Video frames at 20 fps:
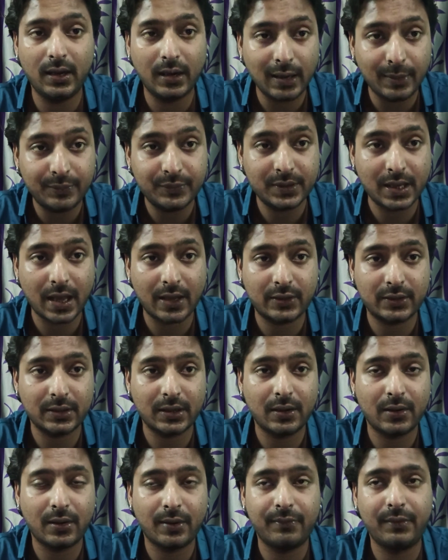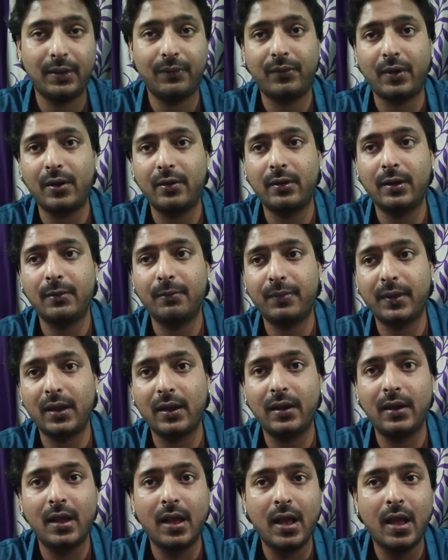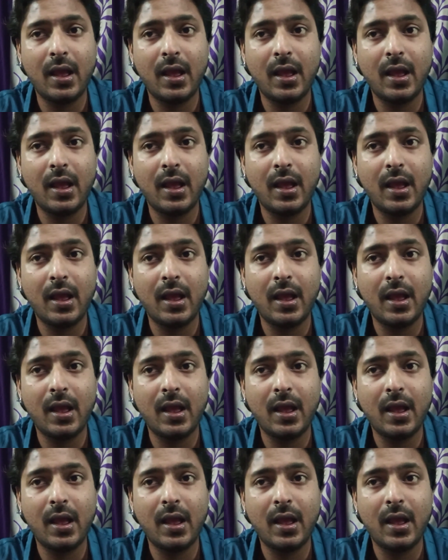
grip section of the fountain pen,